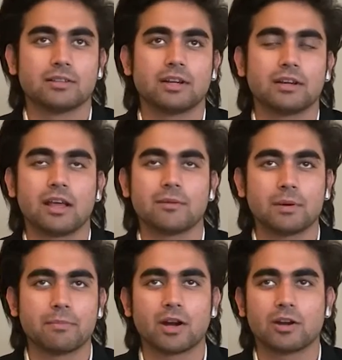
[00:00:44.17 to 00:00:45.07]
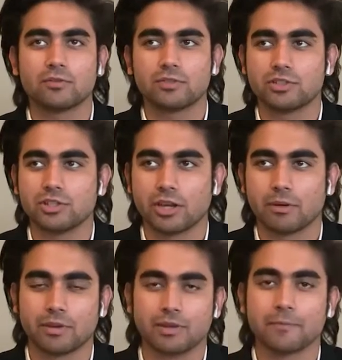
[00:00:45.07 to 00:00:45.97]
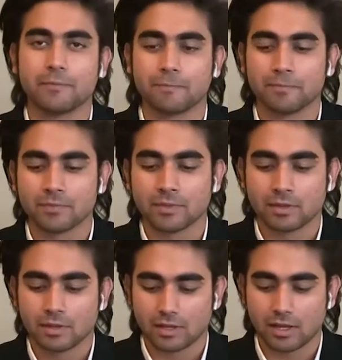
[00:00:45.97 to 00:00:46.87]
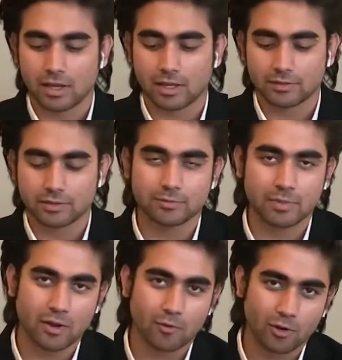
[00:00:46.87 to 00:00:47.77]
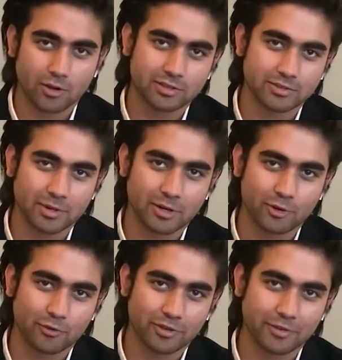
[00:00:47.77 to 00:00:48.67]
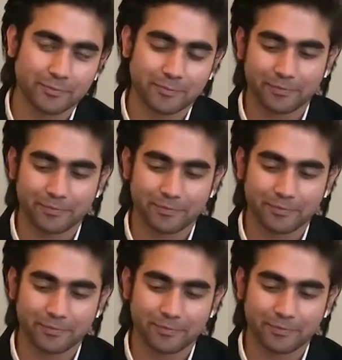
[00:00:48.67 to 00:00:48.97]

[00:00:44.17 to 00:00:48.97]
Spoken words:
That I am the part of the GIP, and this is my award, this is my trophy,